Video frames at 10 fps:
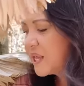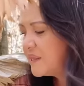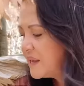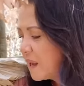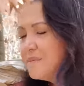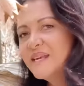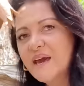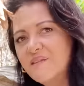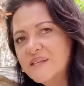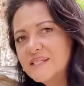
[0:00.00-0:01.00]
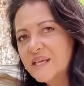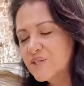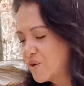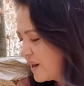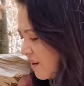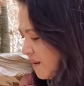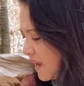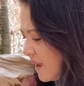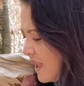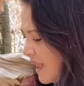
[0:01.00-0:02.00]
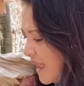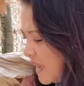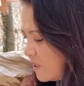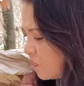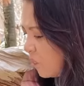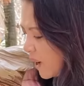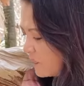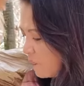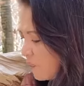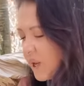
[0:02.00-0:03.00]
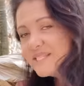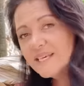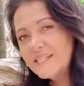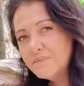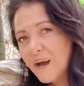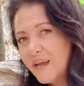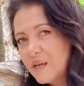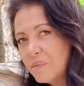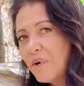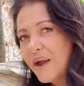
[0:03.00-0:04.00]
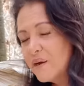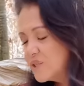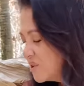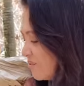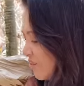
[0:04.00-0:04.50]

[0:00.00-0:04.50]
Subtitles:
nothing coming out of this center area. And what was a spike prior to the